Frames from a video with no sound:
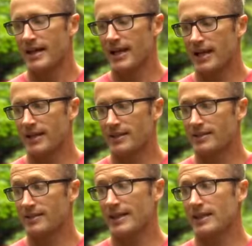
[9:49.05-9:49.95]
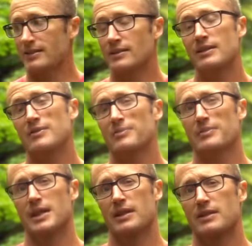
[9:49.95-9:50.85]
And then,
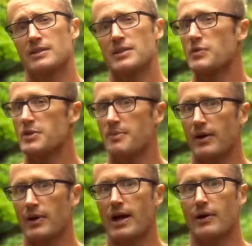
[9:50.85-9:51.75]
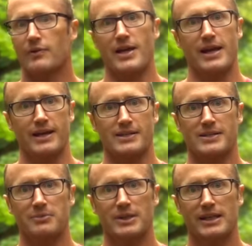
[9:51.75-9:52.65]
because I was about out of that
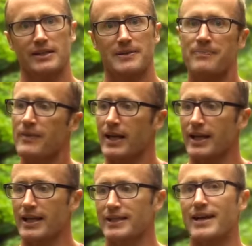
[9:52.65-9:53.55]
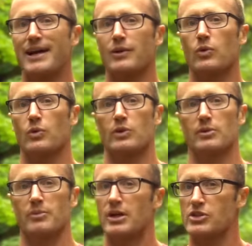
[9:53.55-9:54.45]
S&B, and I'd ordered
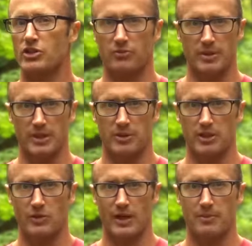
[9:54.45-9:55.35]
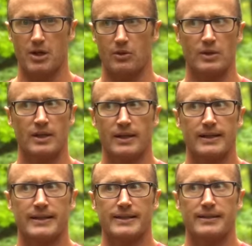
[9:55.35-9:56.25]
a bunch of PPU ammo.
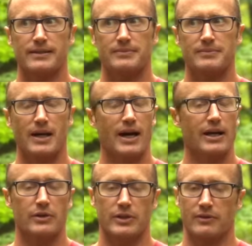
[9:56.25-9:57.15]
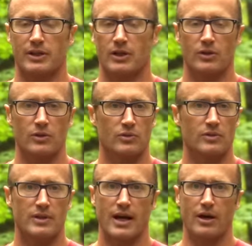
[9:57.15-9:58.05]
I don't even
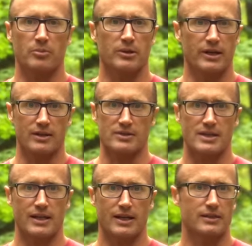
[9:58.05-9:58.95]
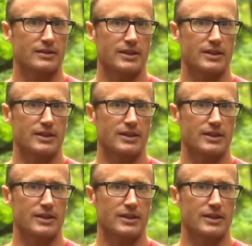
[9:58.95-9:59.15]
know how to pronounce that.